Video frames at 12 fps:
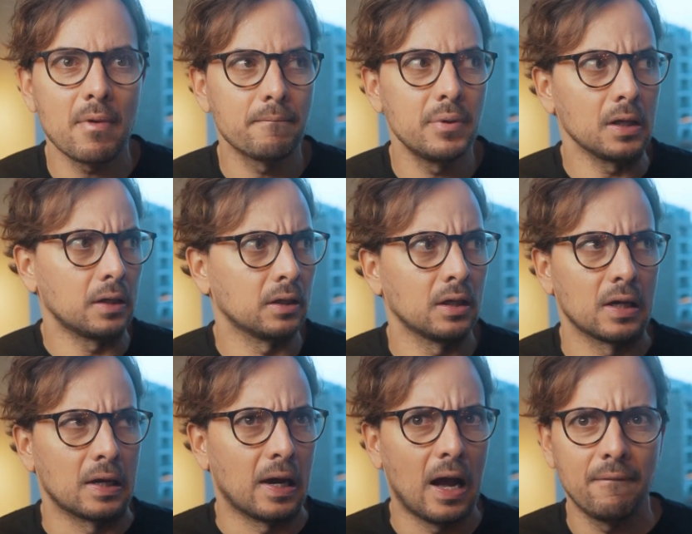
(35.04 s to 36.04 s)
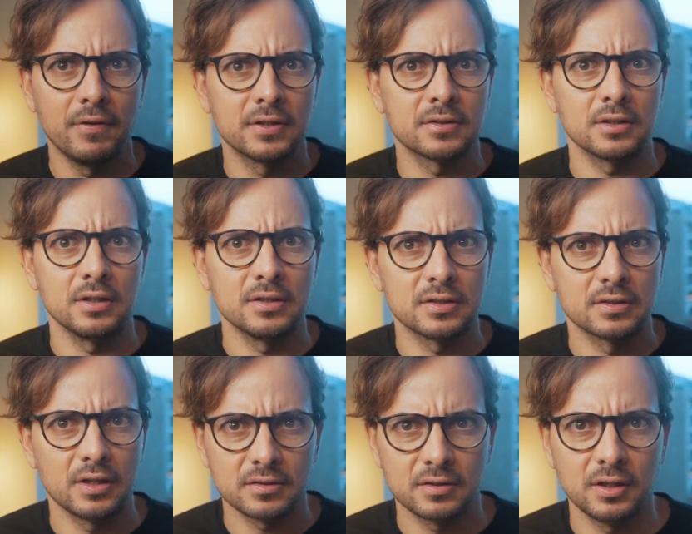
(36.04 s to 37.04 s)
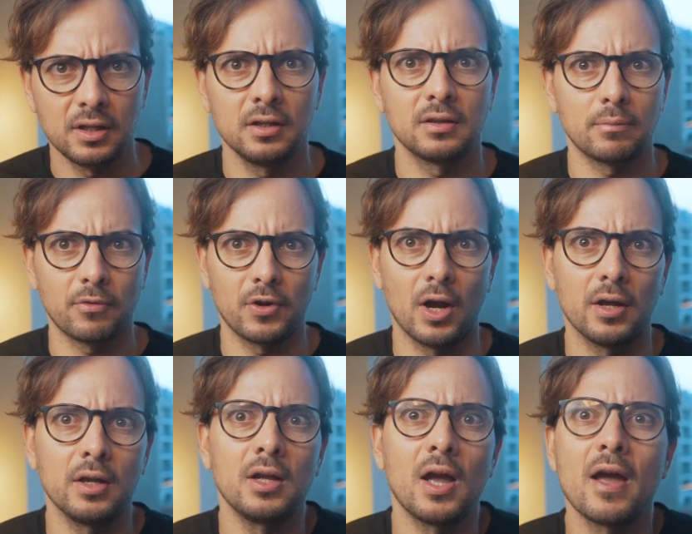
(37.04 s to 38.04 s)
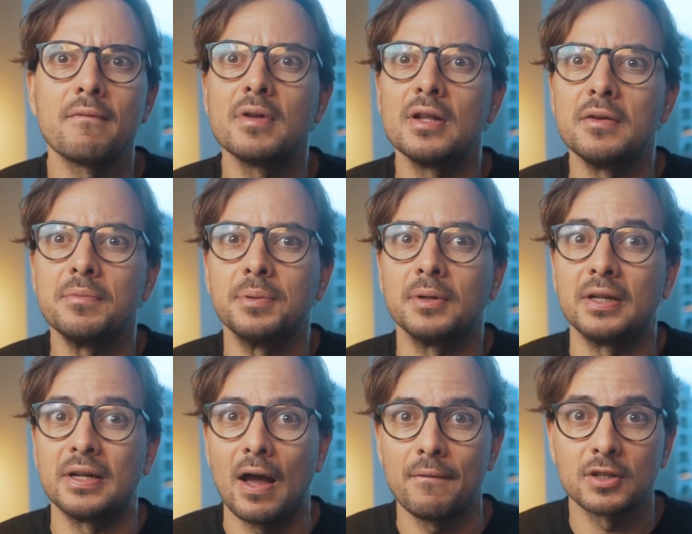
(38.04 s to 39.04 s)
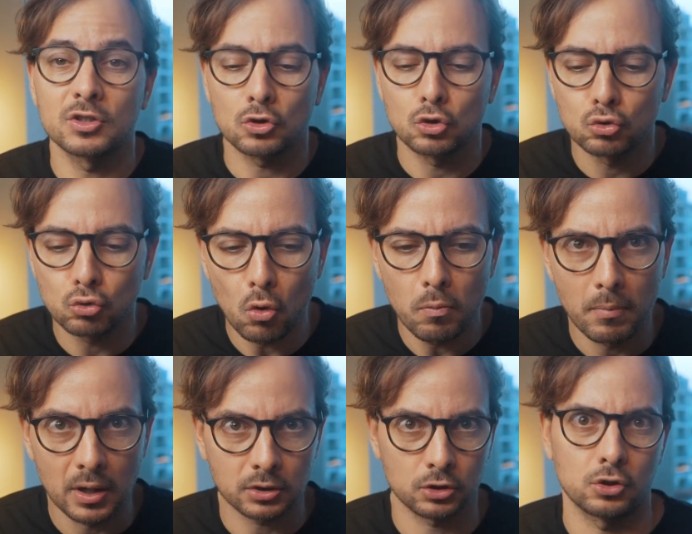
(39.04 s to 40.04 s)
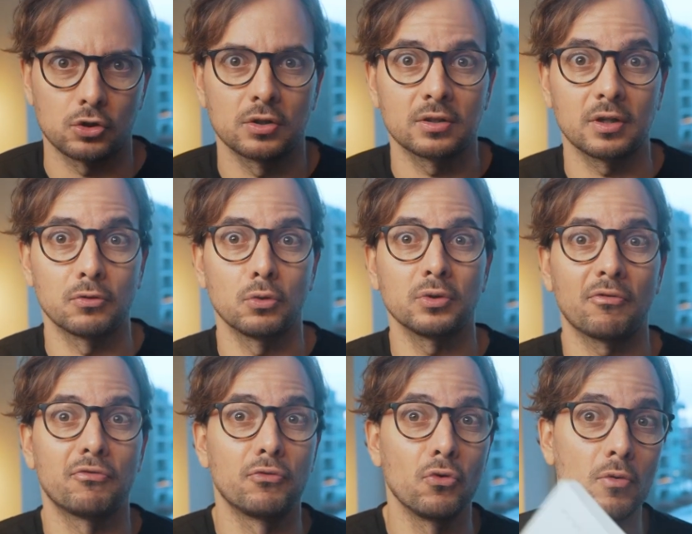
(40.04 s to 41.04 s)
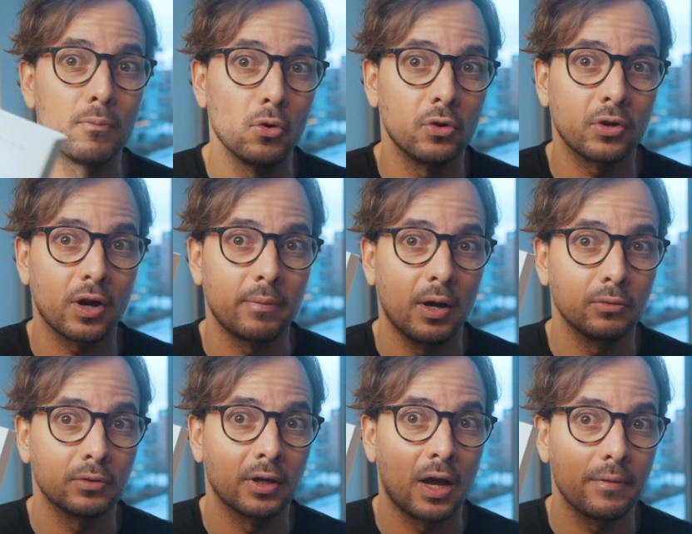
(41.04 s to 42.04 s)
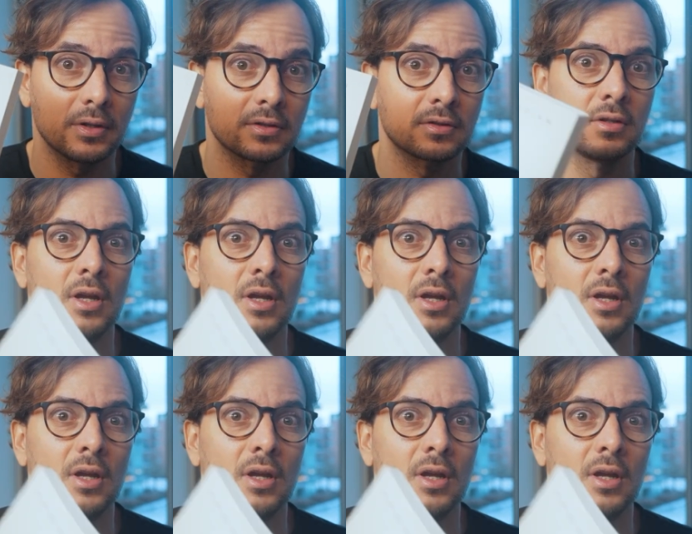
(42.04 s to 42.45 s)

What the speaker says: a big habits is destiny type of guy. I believe in habits so much that I wrote a full book about habits,